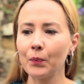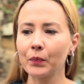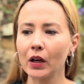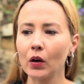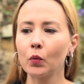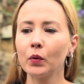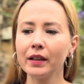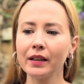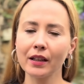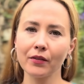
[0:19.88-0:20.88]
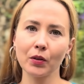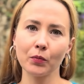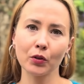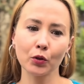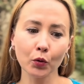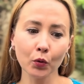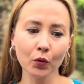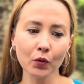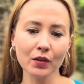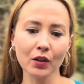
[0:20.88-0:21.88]
we give them the
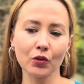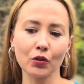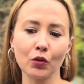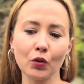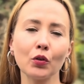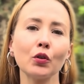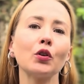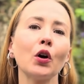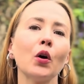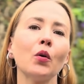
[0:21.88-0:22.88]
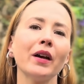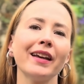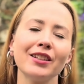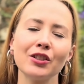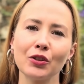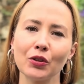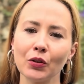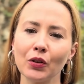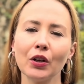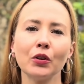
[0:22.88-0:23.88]
tools to go into
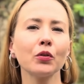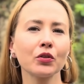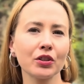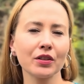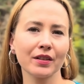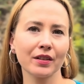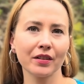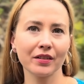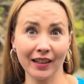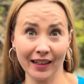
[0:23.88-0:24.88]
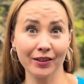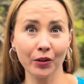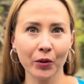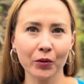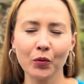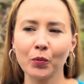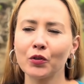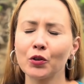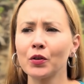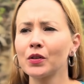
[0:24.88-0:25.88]
not just their taxonomic group of
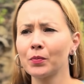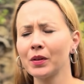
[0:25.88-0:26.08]
choice, be